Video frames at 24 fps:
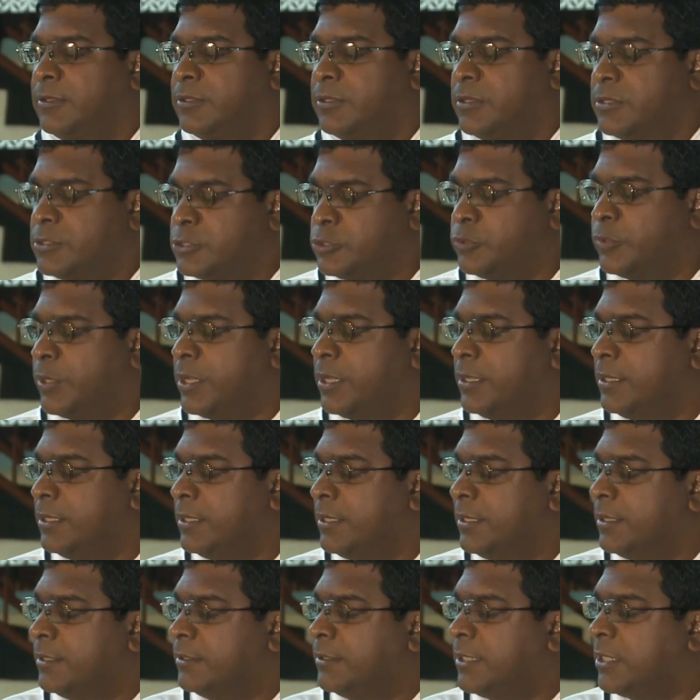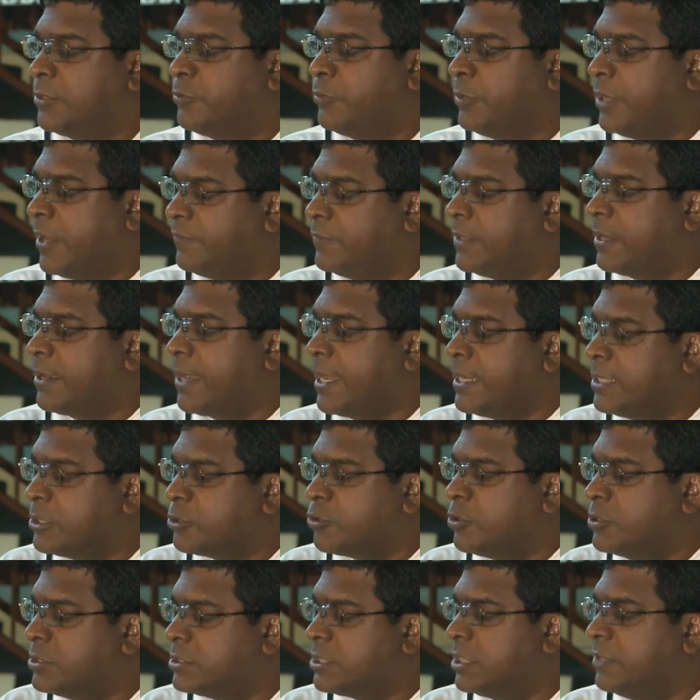Ensure that we have the right
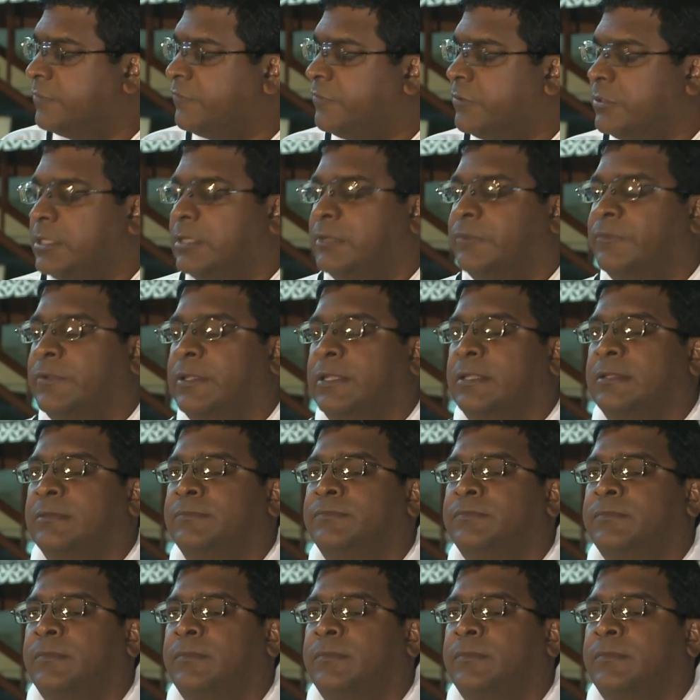content for delivery.